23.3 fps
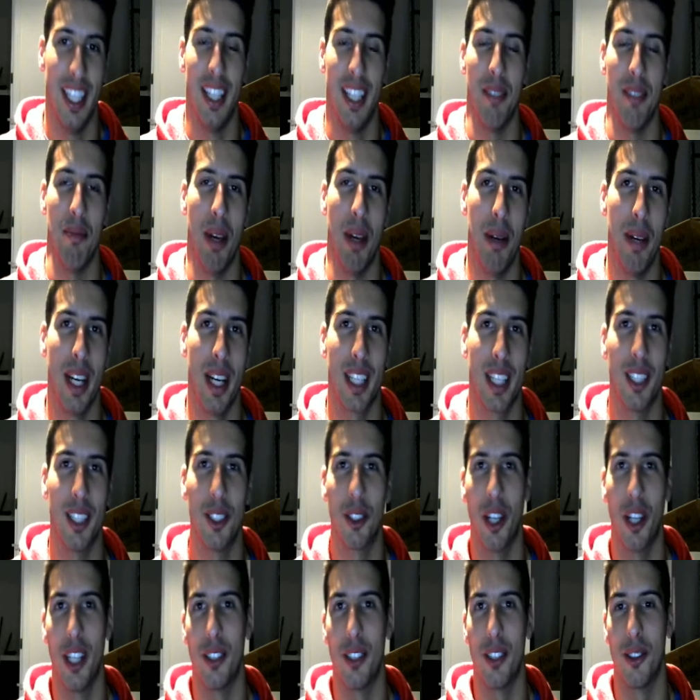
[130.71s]
maybe I can
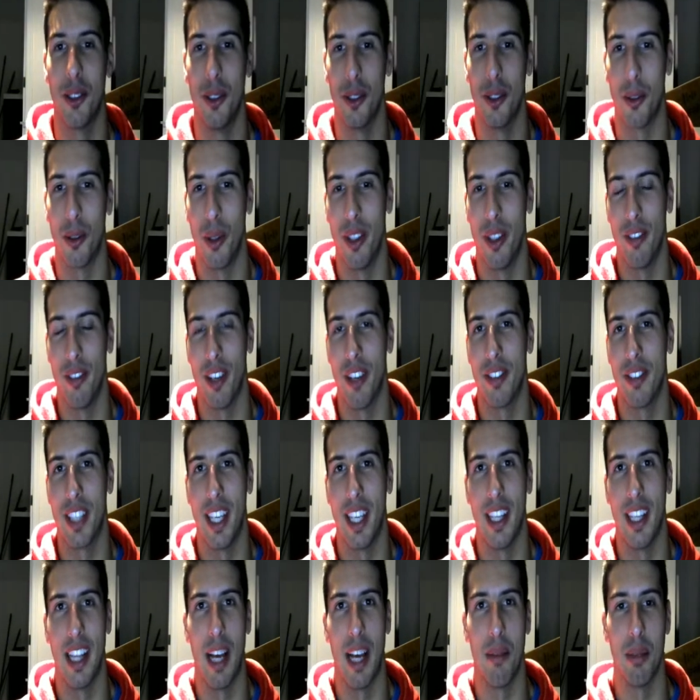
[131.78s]
try to do 25k
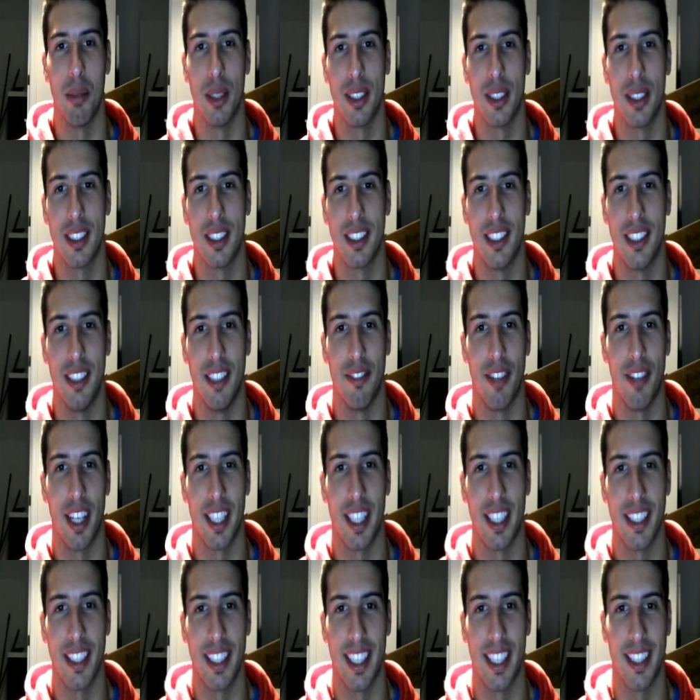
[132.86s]
Lapis, see if I
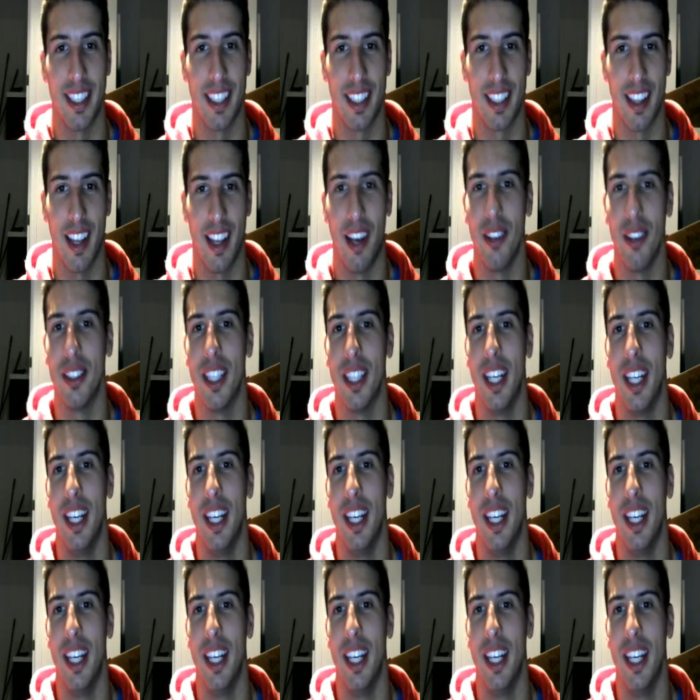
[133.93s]
can get the Cloud.